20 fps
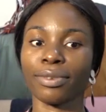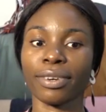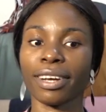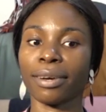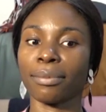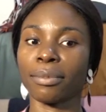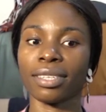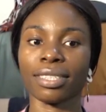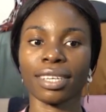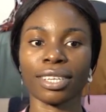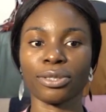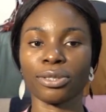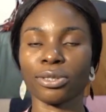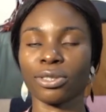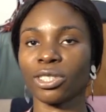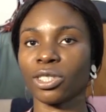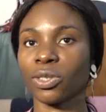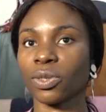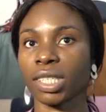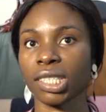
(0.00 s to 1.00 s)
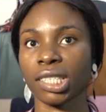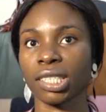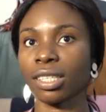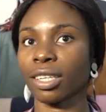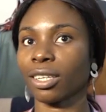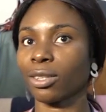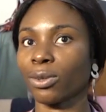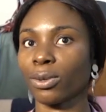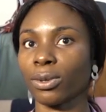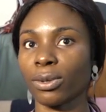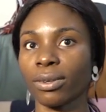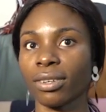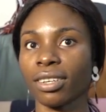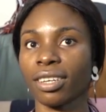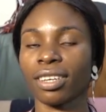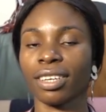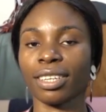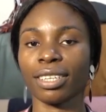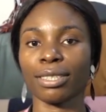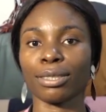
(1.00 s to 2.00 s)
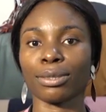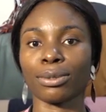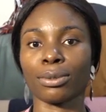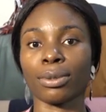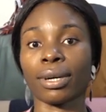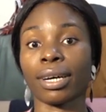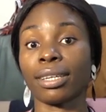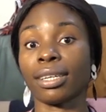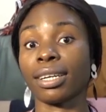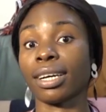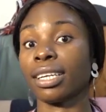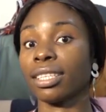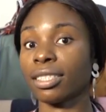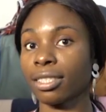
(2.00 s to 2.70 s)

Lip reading: very amazing. I don't regret it at all. So, and I